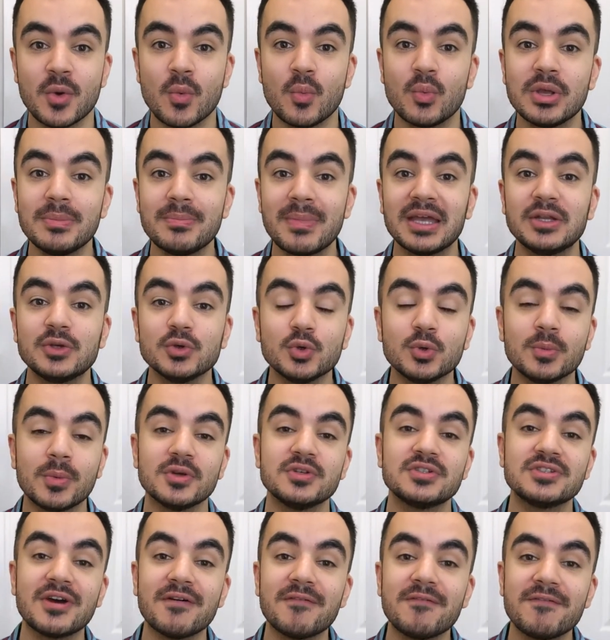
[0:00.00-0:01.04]
we made
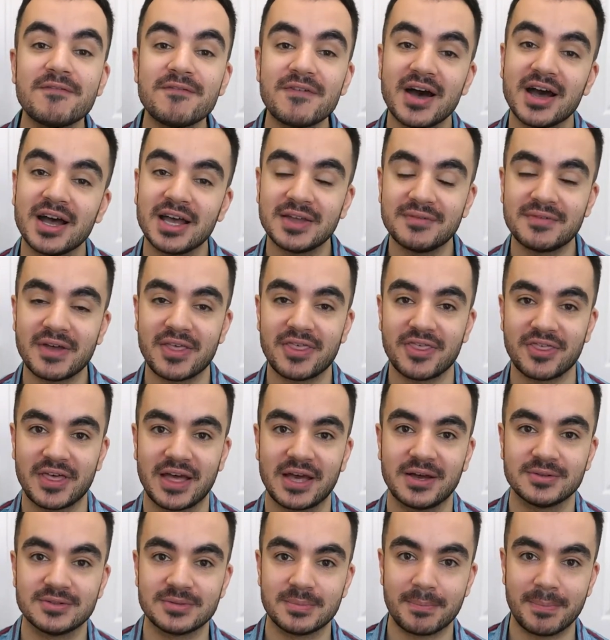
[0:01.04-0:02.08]
almost
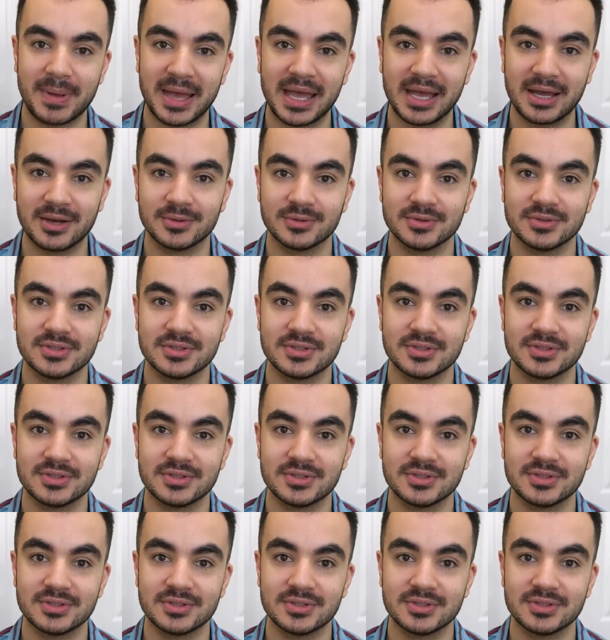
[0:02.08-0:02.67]
£5,000.